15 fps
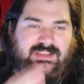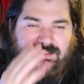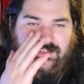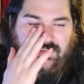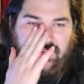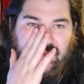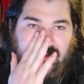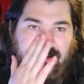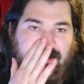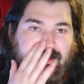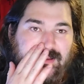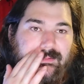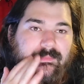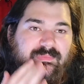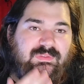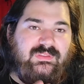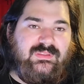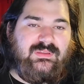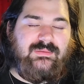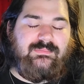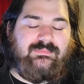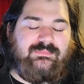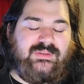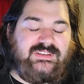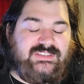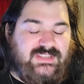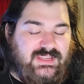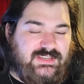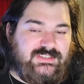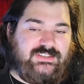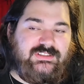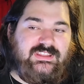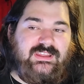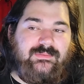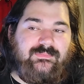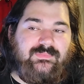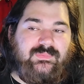engineered potentially,